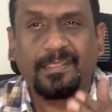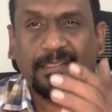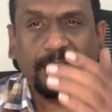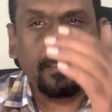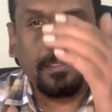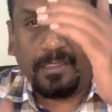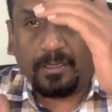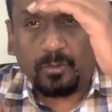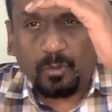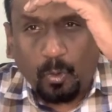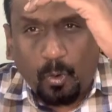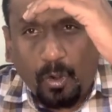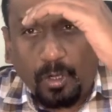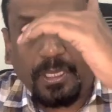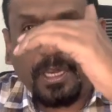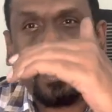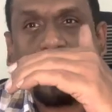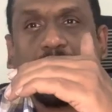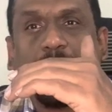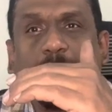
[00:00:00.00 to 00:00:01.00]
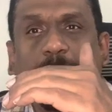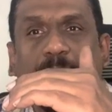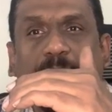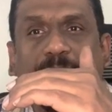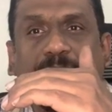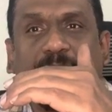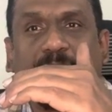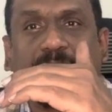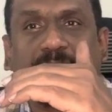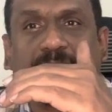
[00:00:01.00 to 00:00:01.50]
The total number
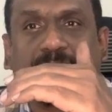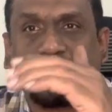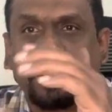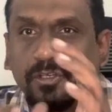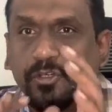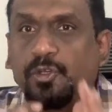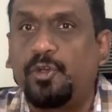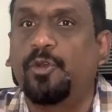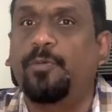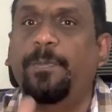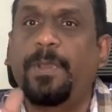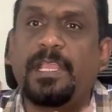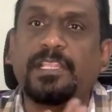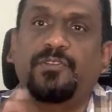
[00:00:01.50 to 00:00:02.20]
of transactions should match